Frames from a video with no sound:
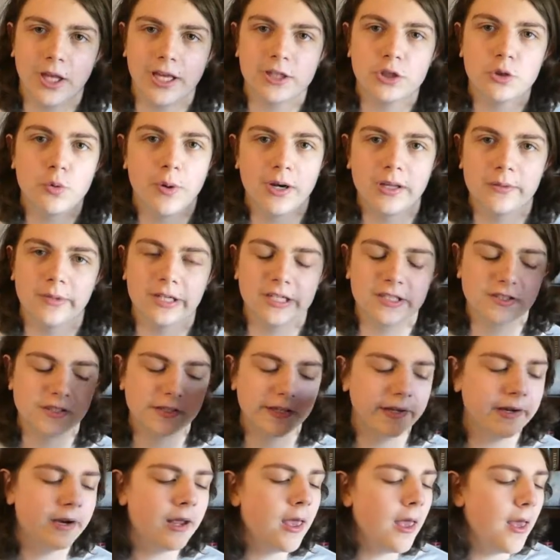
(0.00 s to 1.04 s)
like, 20 minutes
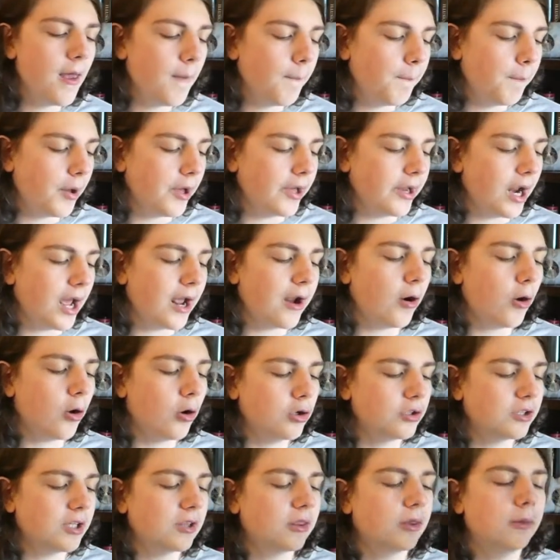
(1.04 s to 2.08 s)
in. But I
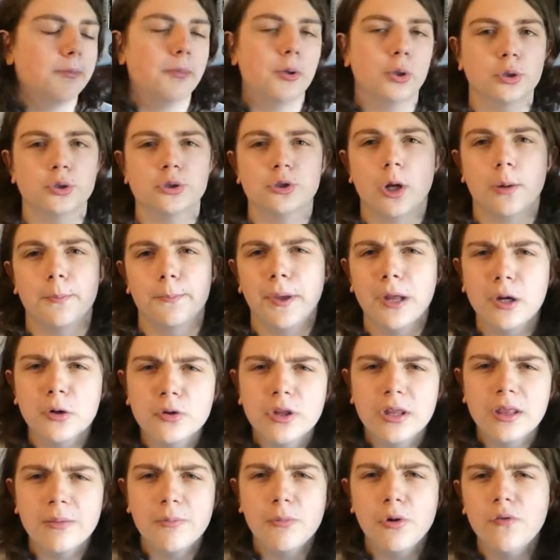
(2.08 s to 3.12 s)
heard that the books are better
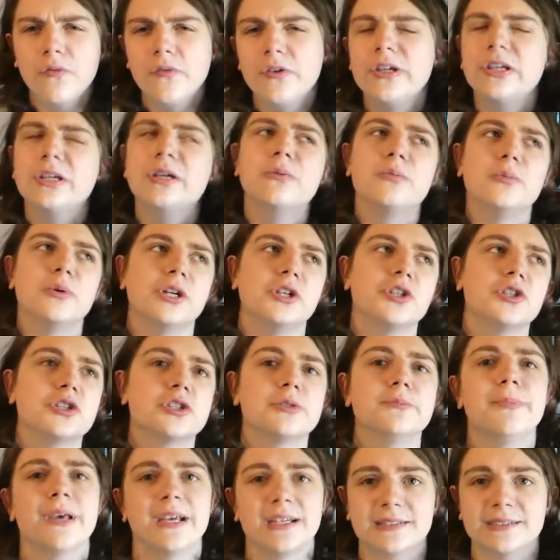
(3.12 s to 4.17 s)
than the movie,
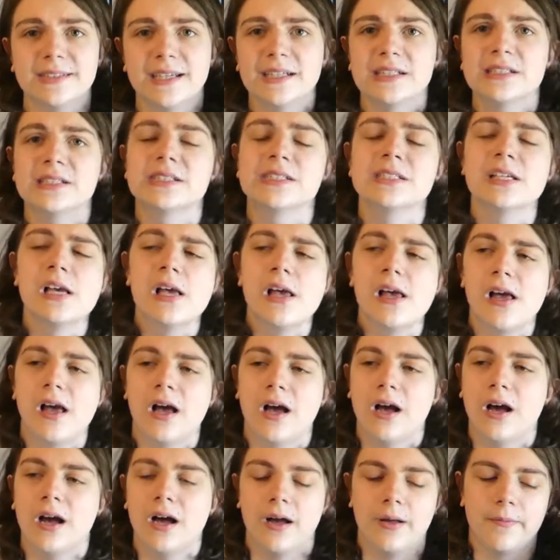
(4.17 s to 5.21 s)
which makes sense.
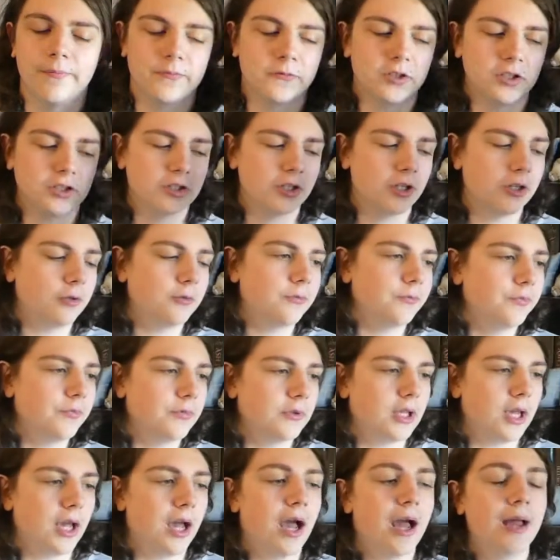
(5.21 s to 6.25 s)
So,
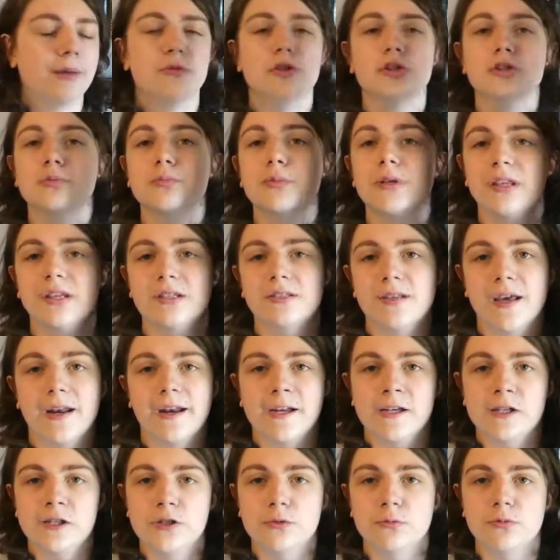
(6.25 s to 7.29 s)
yeah, I'm just really
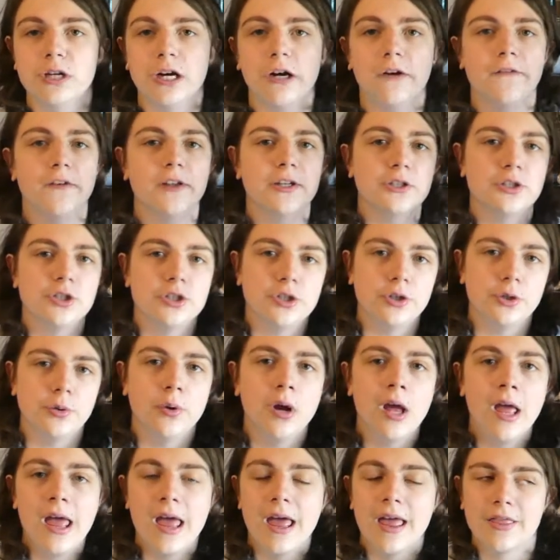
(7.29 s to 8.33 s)
excited to delve into
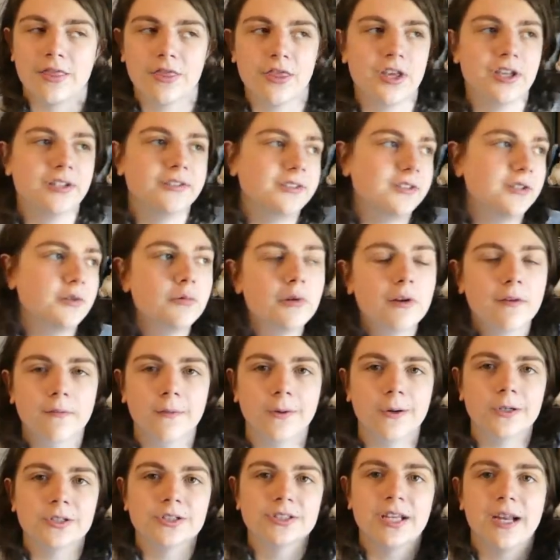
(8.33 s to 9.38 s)
this
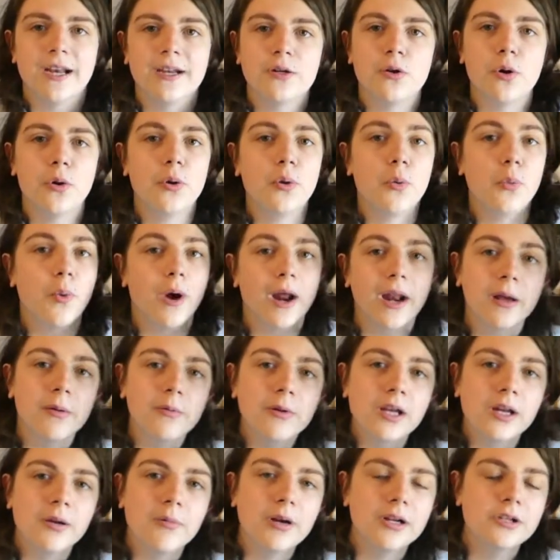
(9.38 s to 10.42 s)
universe. And I don't know when I will
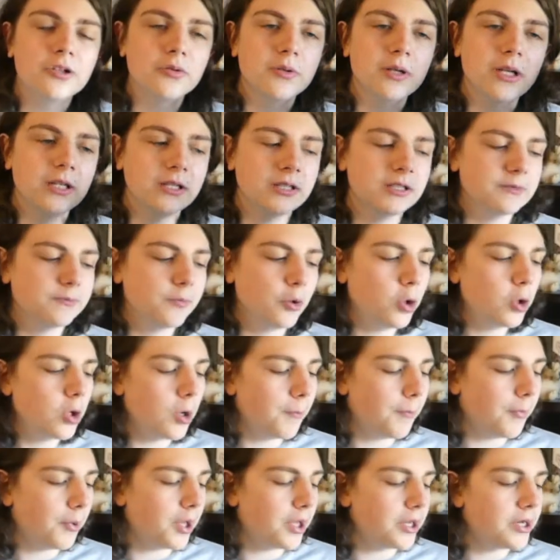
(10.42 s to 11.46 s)
get around to reading this book,
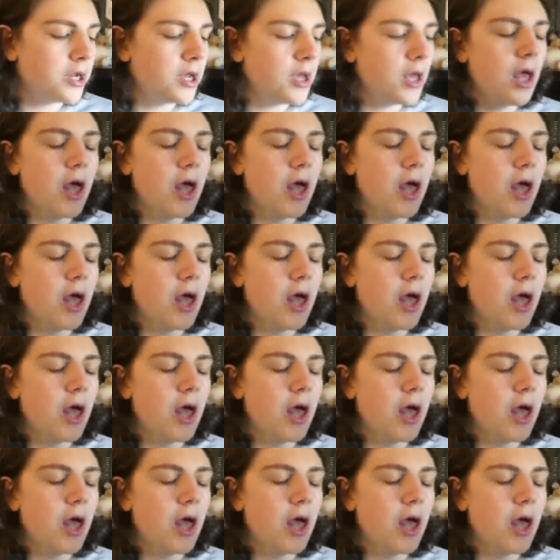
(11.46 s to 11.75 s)
but